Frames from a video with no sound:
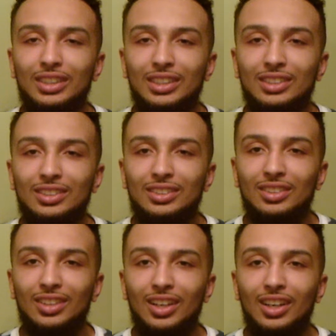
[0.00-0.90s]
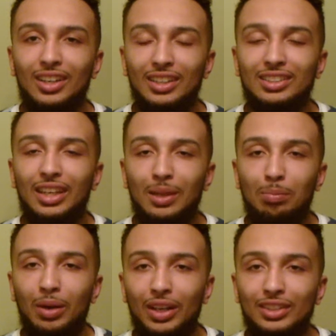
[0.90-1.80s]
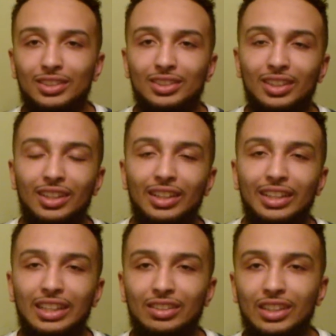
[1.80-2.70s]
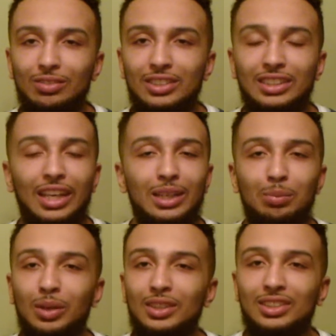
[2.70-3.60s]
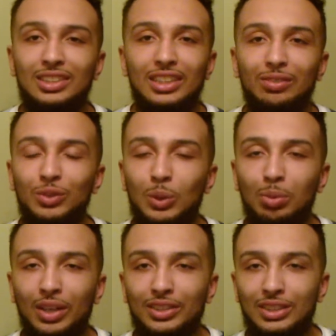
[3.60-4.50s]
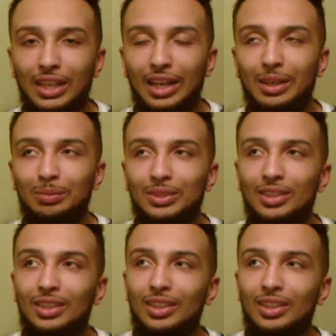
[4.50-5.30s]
he's can take a punch. He'll even take a punch to give you a punch at times.